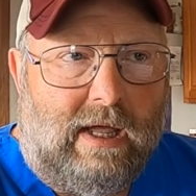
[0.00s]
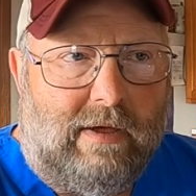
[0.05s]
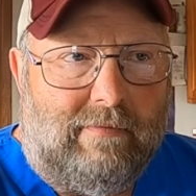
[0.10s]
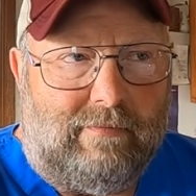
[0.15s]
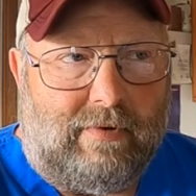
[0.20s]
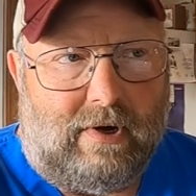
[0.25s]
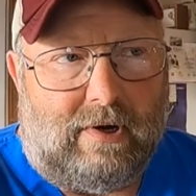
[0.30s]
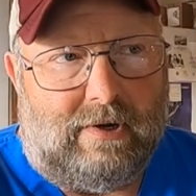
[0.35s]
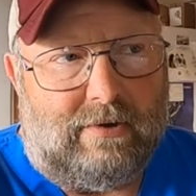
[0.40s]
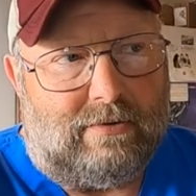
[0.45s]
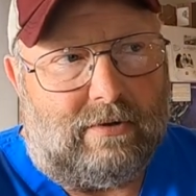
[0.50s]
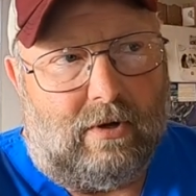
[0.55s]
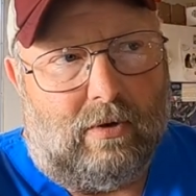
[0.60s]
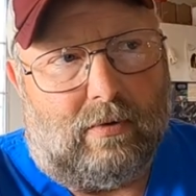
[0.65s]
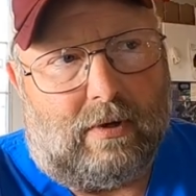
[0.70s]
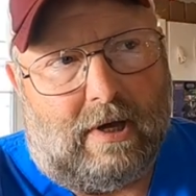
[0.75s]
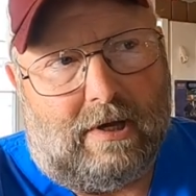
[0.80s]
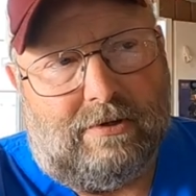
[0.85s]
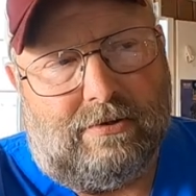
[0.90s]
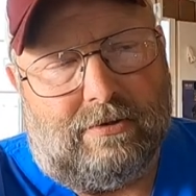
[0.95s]
at various
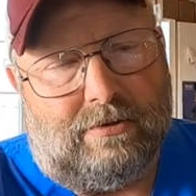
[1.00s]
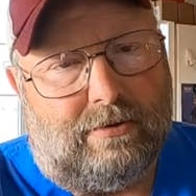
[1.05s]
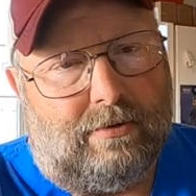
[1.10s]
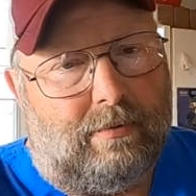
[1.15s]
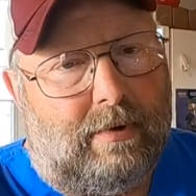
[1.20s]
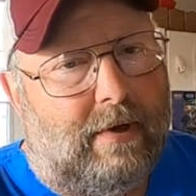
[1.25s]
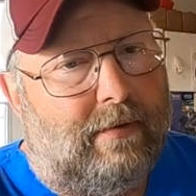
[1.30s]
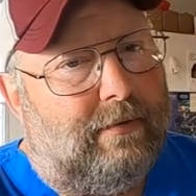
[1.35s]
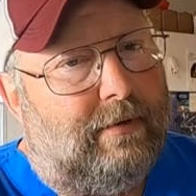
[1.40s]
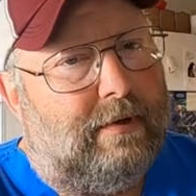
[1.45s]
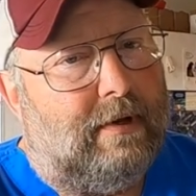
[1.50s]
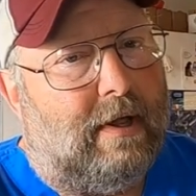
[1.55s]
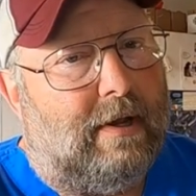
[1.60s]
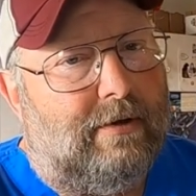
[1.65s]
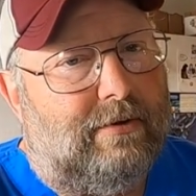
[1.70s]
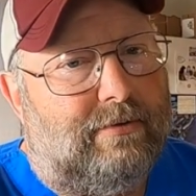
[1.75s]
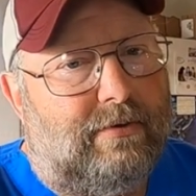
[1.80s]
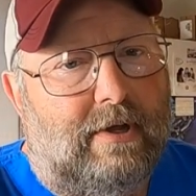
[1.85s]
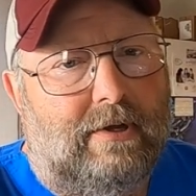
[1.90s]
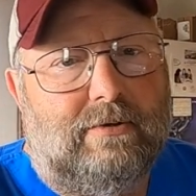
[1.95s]
locations around the
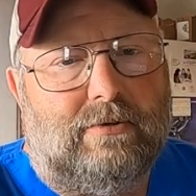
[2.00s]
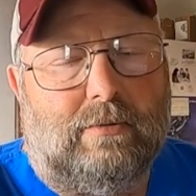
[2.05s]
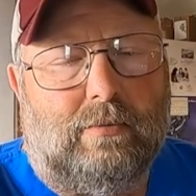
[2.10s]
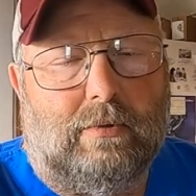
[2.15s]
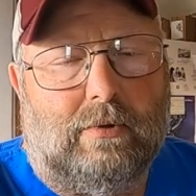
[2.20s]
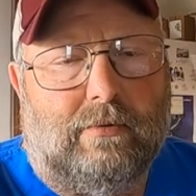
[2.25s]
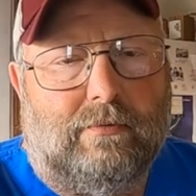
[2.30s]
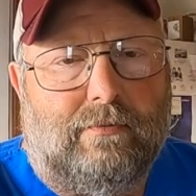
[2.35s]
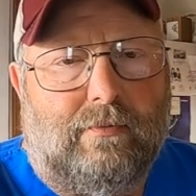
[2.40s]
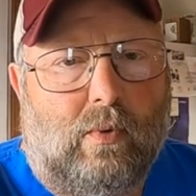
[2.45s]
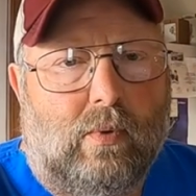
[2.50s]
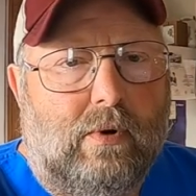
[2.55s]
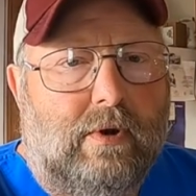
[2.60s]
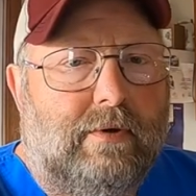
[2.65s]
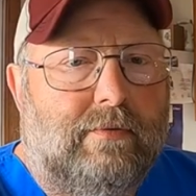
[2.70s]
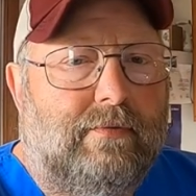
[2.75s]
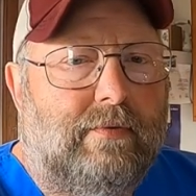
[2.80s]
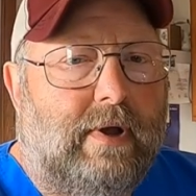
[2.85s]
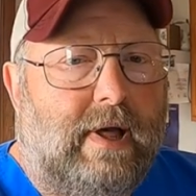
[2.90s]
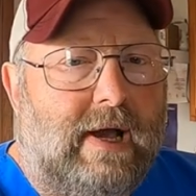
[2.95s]
United States, there were four
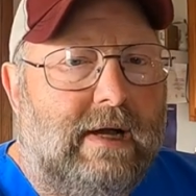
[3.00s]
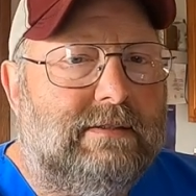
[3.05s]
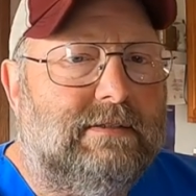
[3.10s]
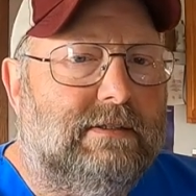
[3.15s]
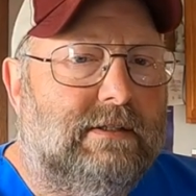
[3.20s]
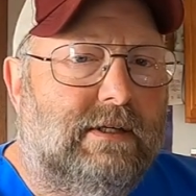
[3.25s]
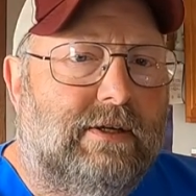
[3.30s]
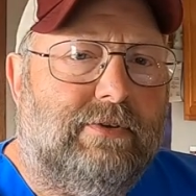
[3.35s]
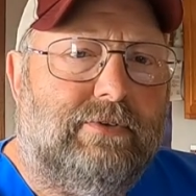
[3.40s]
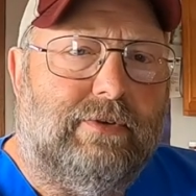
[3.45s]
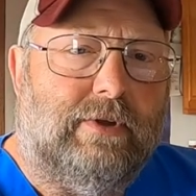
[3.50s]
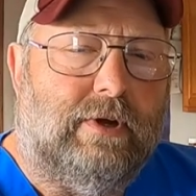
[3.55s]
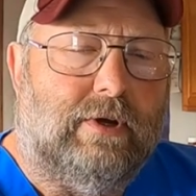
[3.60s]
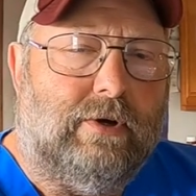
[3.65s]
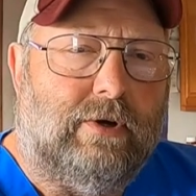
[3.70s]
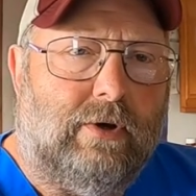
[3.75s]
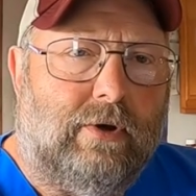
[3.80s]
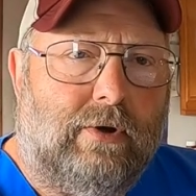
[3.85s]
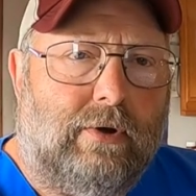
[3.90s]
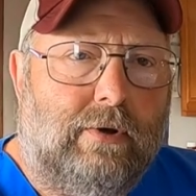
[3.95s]
different accidents that
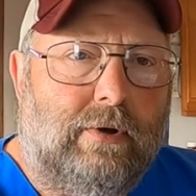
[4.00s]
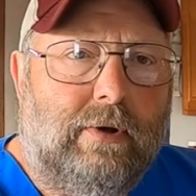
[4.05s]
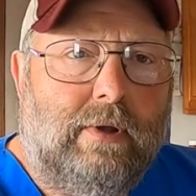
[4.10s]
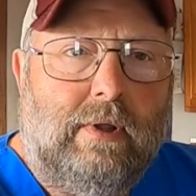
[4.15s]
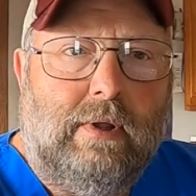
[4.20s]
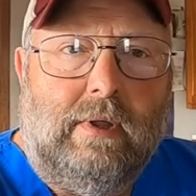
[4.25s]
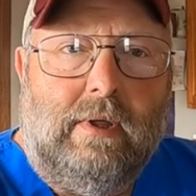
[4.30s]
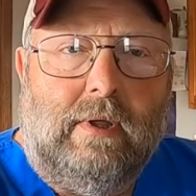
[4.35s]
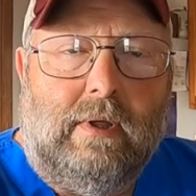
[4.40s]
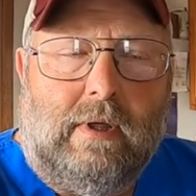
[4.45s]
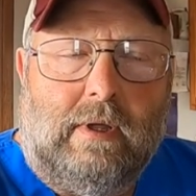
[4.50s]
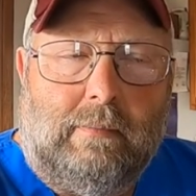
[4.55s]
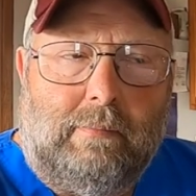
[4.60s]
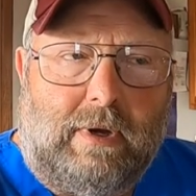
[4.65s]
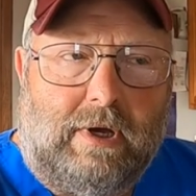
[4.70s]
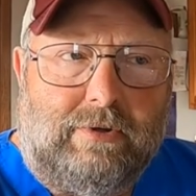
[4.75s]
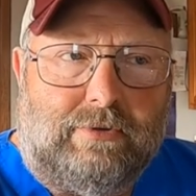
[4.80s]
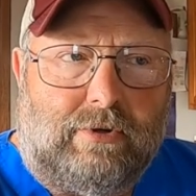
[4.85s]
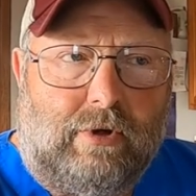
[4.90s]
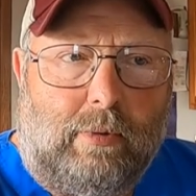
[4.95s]
occurred
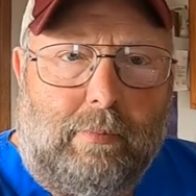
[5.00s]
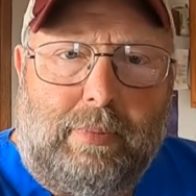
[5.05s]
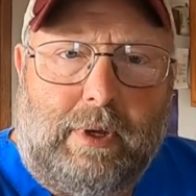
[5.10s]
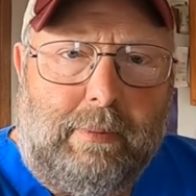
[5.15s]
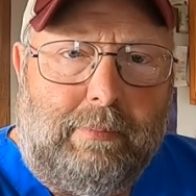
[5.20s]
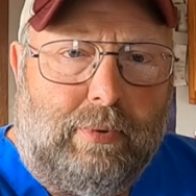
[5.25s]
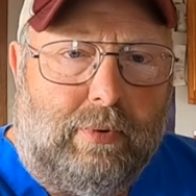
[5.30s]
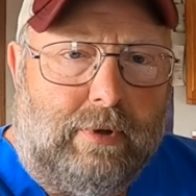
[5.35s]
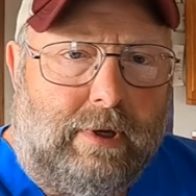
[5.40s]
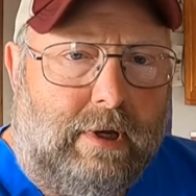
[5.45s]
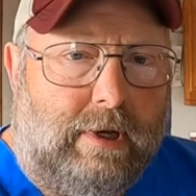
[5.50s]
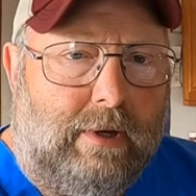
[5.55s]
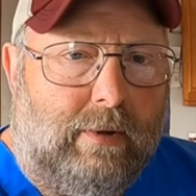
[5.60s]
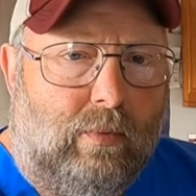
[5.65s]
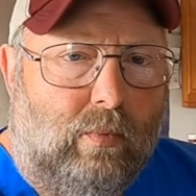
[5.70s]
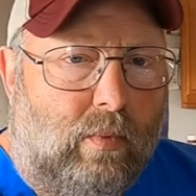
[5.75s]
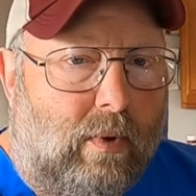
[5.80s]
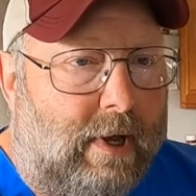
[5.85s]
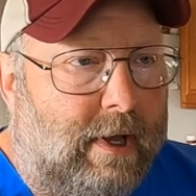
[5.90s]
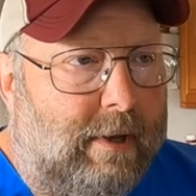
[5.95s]
based on people
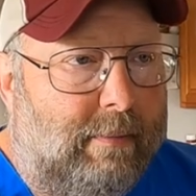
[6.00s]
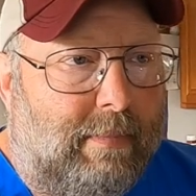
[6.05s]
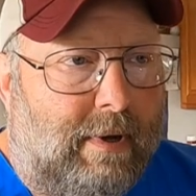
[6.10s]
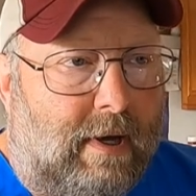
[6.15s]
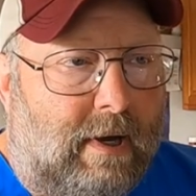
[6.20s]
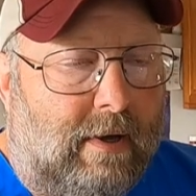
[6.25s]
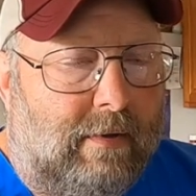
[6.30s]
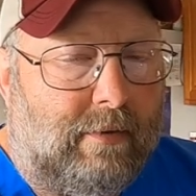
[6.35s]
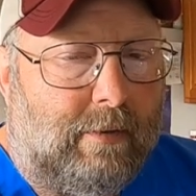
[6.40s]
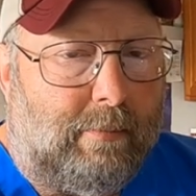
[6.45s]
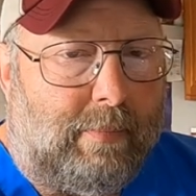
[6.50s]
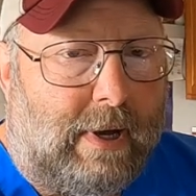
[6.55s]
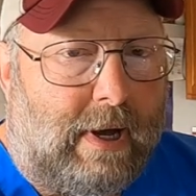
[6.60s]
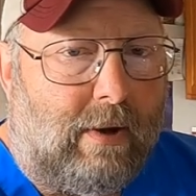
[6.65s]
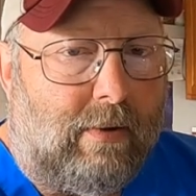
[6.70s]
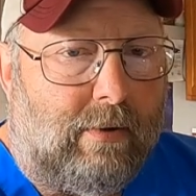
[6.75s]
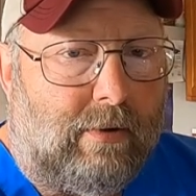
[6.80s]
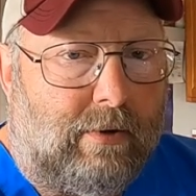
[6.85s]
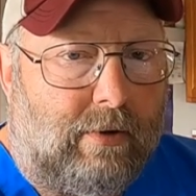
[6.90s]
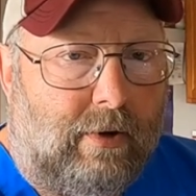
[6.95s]
getting way behind the
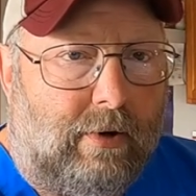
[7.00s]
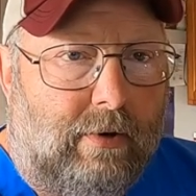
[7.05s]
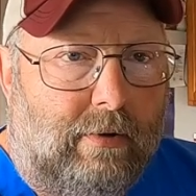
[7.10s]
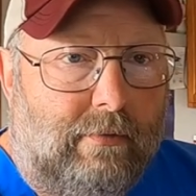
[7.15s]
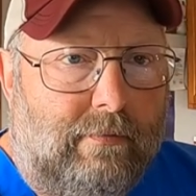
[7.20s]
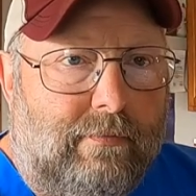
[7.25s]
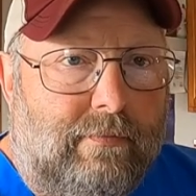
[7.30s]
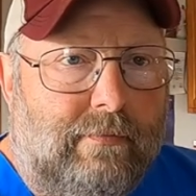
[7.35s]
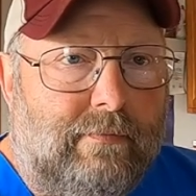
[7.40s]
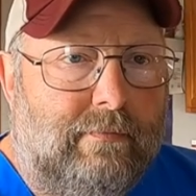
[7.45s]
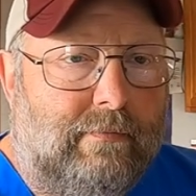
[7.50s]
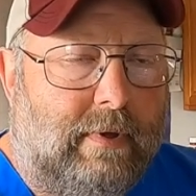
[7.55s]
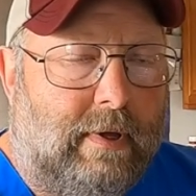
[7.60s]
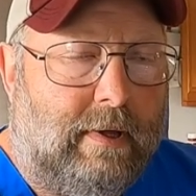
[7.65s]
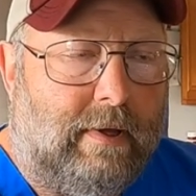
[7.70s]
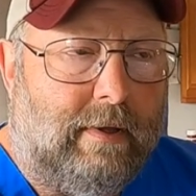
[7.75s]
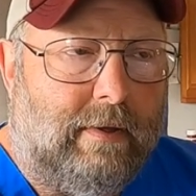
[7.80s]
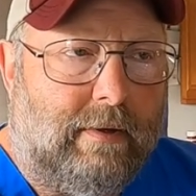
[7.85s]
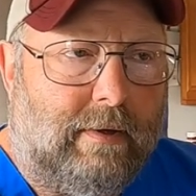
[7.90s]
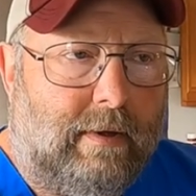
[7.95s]
power curve
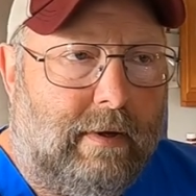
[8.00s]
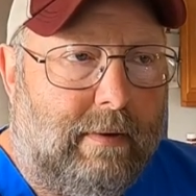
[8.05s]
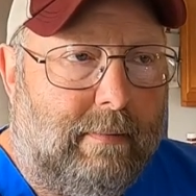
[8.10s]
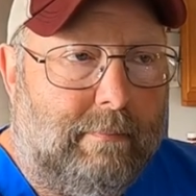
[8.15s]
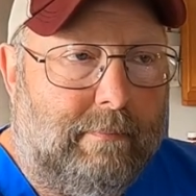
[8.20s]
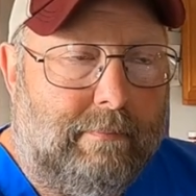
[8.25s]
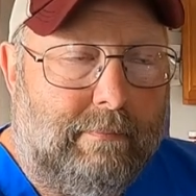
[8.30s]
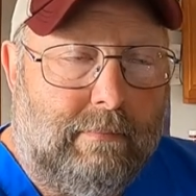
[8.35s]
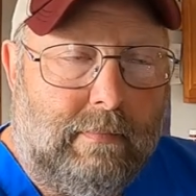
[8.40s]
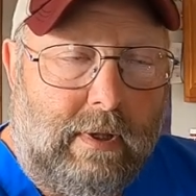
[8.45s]
and uh,